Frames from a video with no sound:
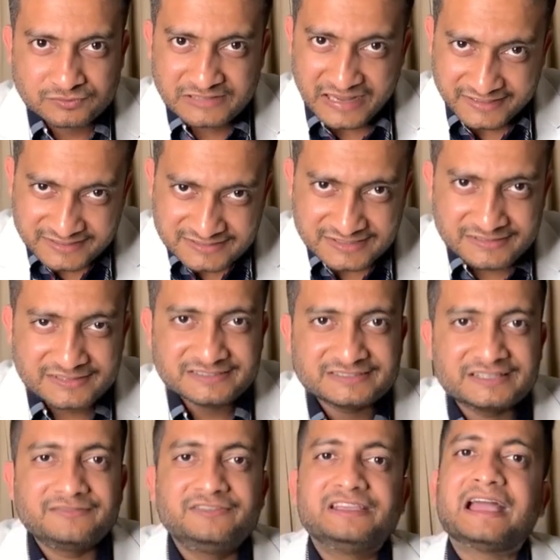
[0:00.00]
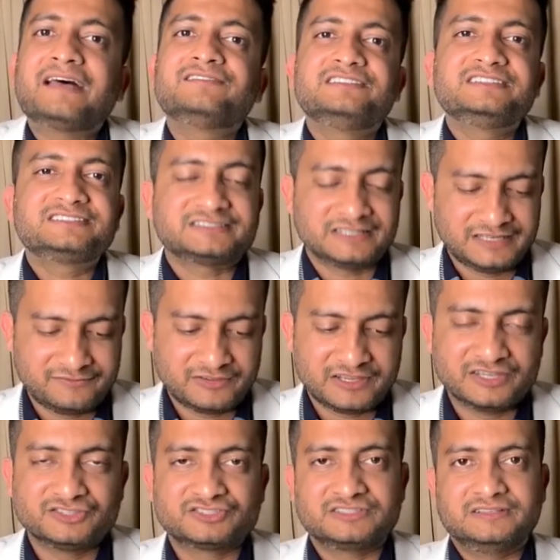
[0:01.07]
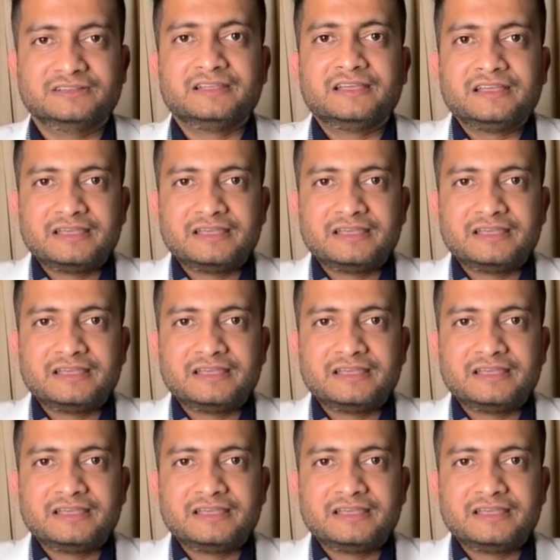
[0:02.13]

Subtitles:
That is the reason we have this certification.